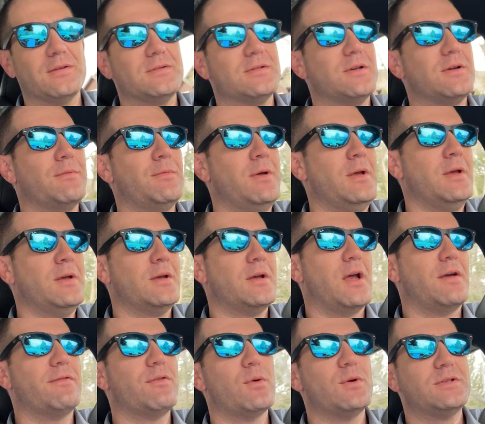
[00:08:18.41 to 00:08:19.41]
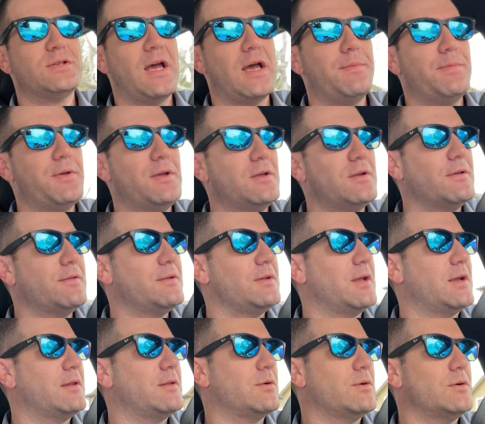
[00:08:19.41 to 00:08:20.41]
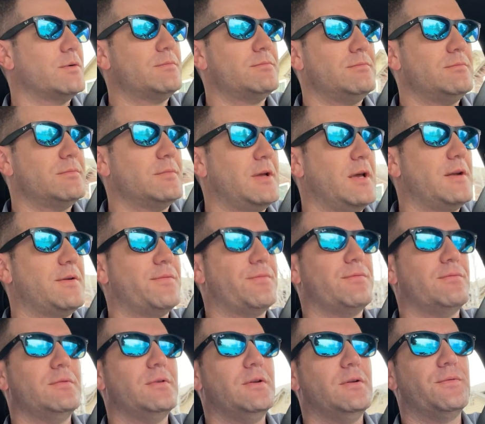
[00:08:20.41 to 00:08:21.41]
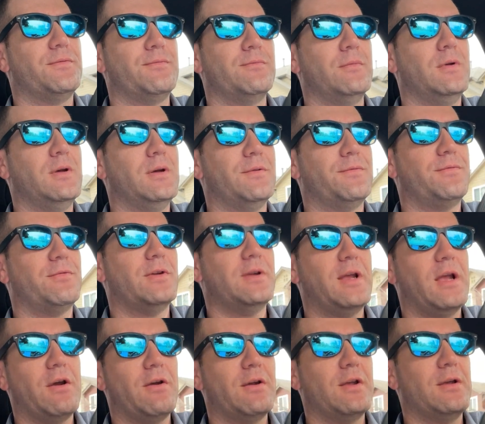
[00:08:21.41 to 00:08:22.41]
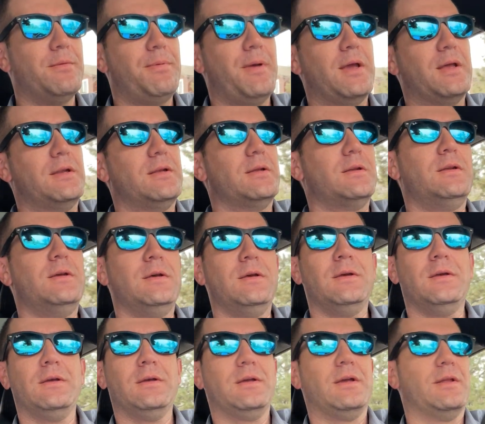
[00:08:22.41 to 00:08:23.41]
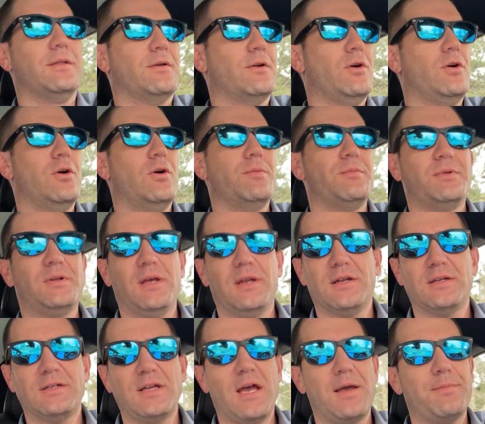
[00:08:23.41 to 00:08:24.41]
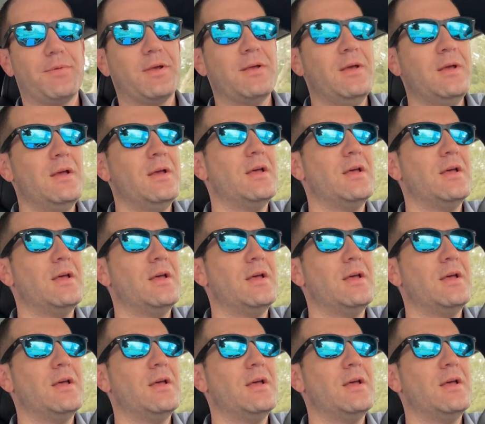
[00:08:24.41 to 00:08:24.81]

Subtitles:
So everyone's happy. The landlord got a free area painted in their home. Tenants happy.